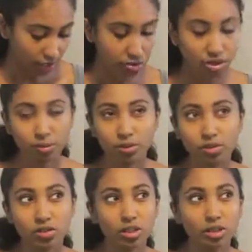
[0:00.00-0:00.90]
Today I'm
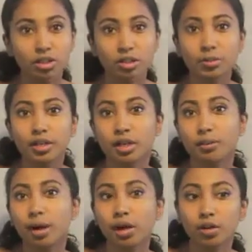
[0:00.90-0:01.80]
going to talk a little bit
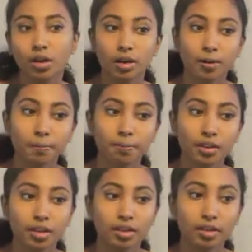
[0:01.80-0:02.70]
about
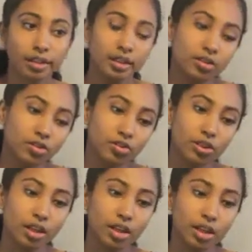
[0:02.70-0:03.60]
the
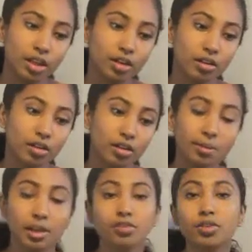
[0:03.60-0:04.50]
history and the
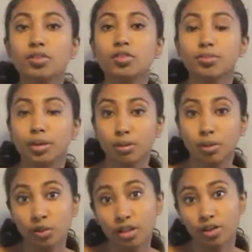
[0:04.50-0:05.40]
benefits of
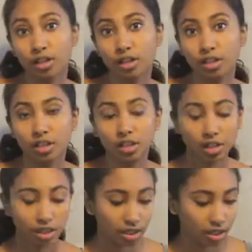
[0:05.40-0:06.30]
baby-wearing.
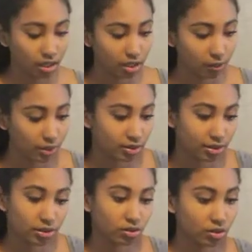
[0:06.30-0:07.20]
I want to
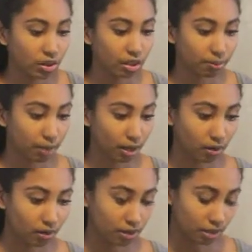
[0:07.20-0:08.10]
start talking
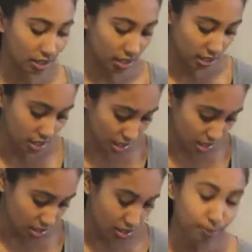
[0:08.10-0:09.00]
about the
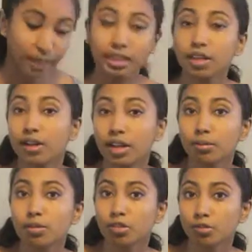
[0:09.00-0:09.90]
spine
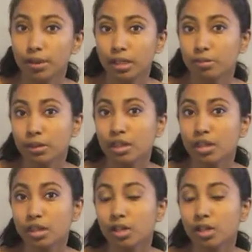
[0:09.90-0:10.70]
development of baby.